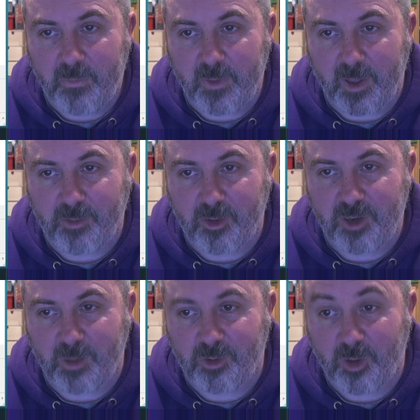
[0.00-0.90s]
If the
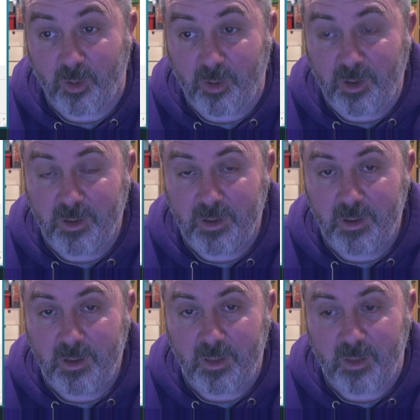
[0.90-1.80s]
chip's good,
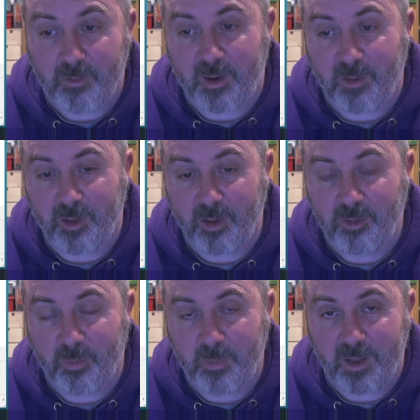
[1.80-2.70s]
the verify
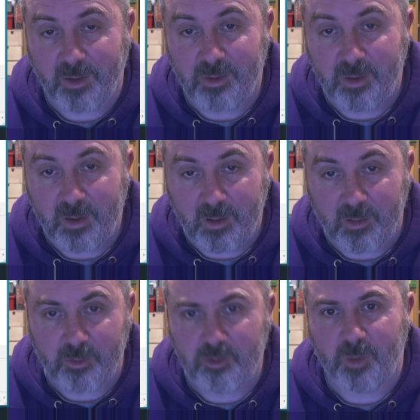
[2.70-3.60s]
should pass.
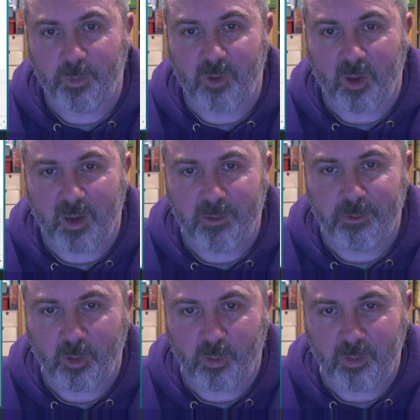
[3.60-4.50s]
If the chip has got any
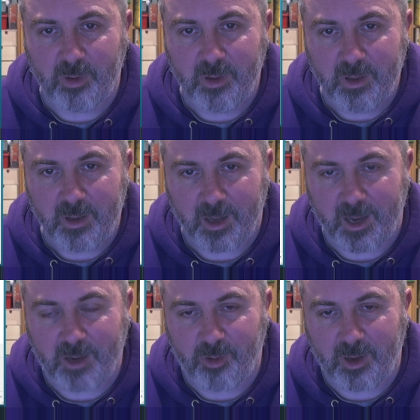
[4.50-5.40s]
fault,
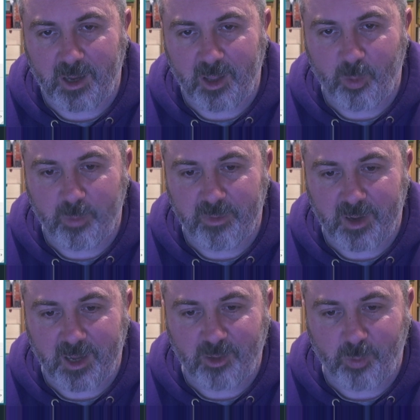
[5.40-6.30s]
electrically or with the
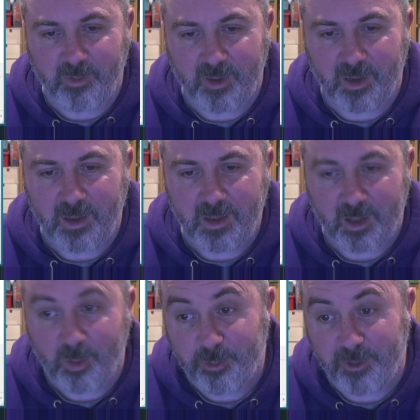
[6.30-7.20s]
data within,
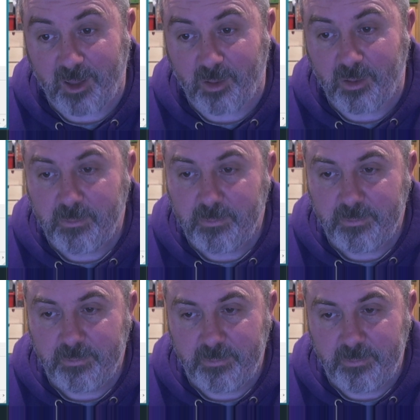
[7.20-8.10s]
it'll fail.
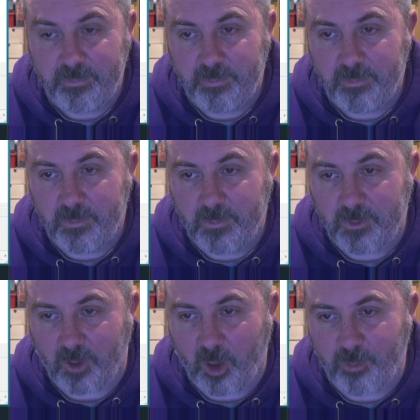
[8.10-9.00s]

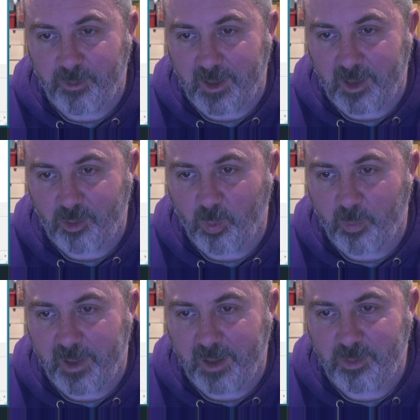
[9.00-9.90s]
So hopefully this will
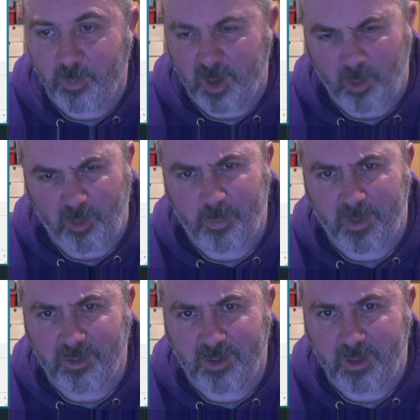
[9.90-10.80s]
pass. We know it's
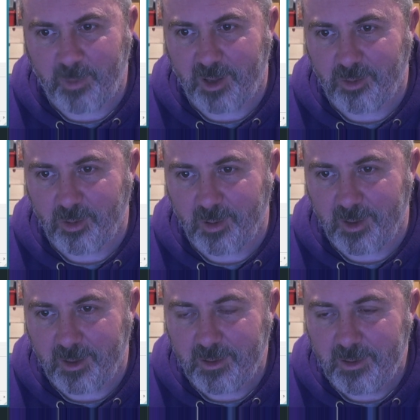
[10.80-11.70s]
passed, it passed earlier.